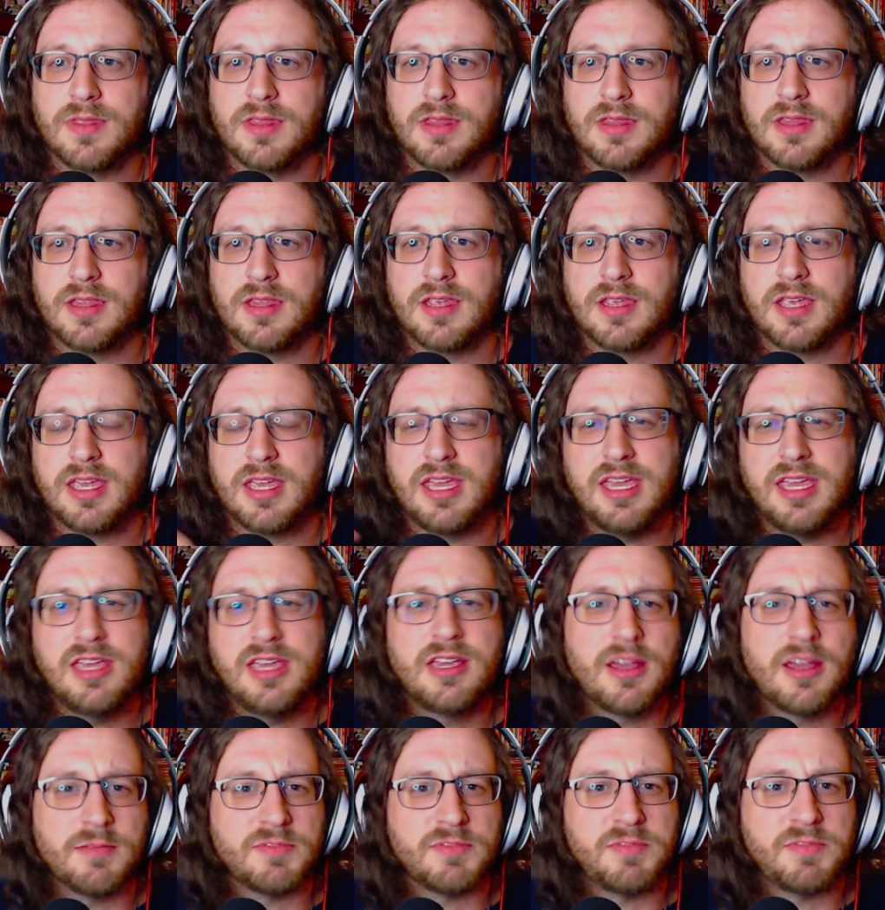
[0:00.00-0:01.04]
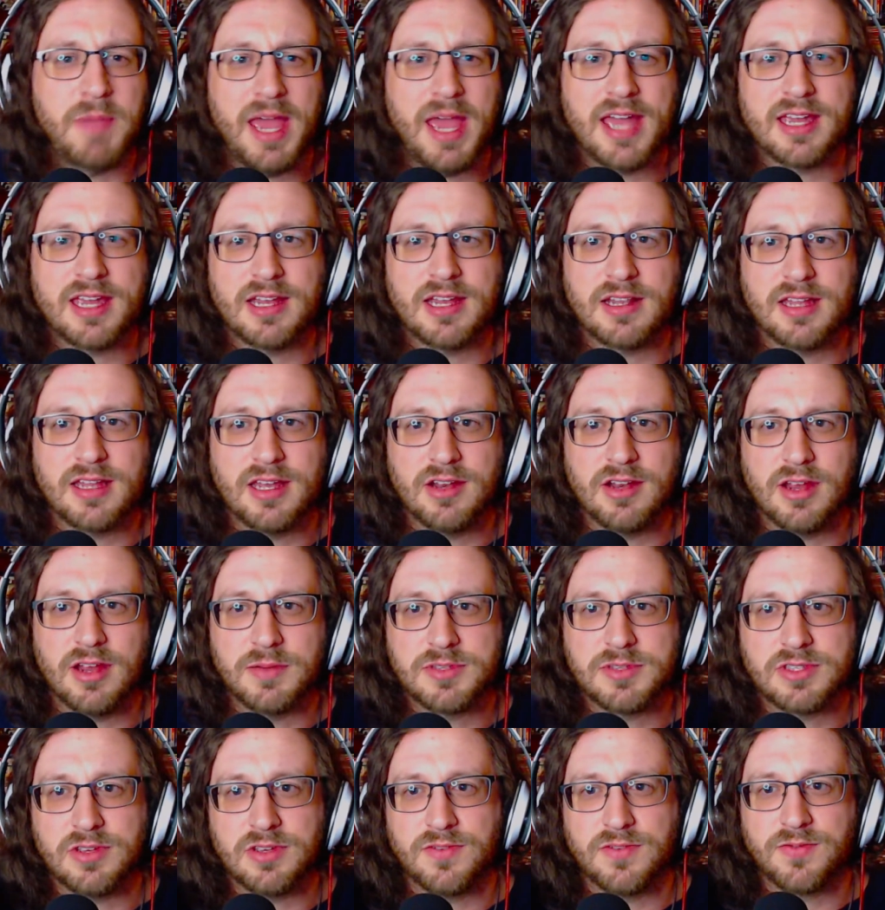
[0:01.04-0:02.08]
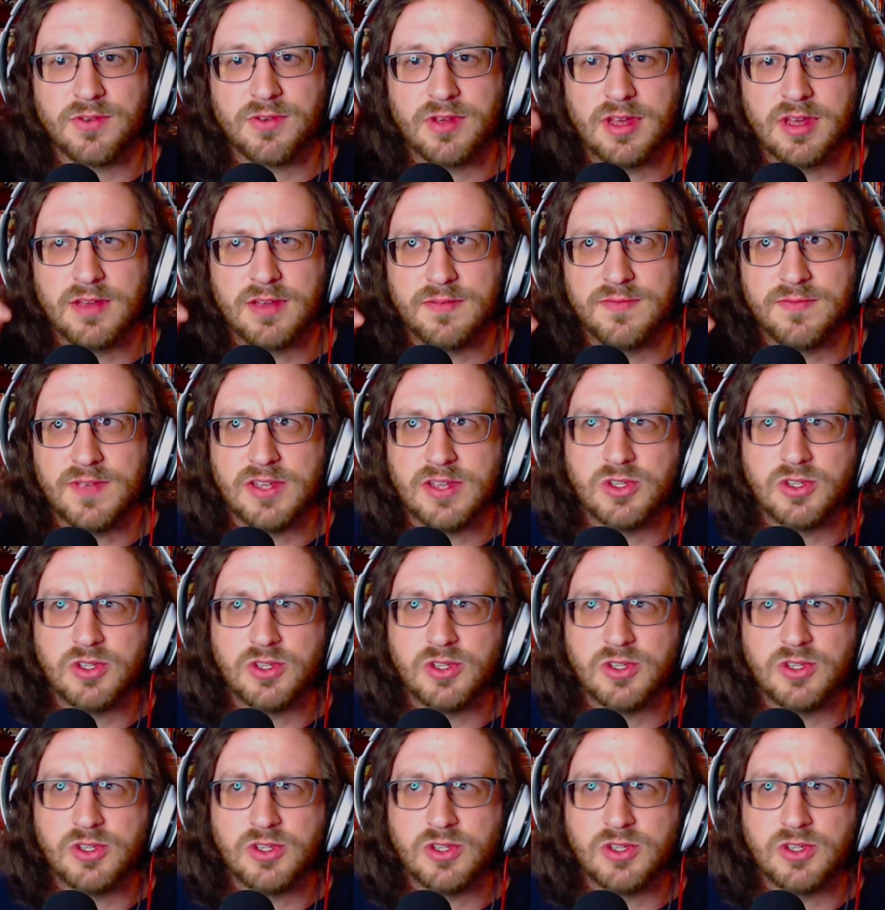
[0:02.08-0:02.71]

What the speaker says: He comes back in a later episode for Avenger